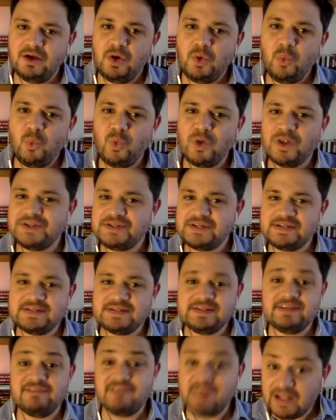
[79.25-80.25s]
wanting to
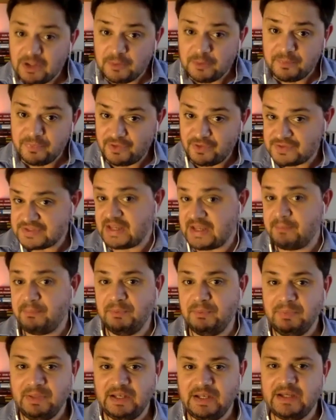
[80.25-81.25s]
develop those
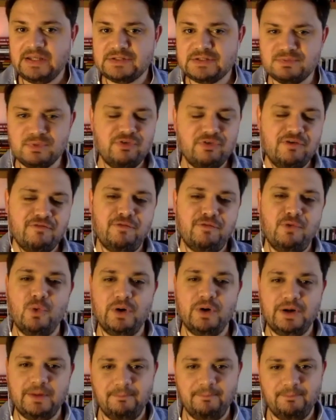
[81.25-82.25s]
capabilities moving forward.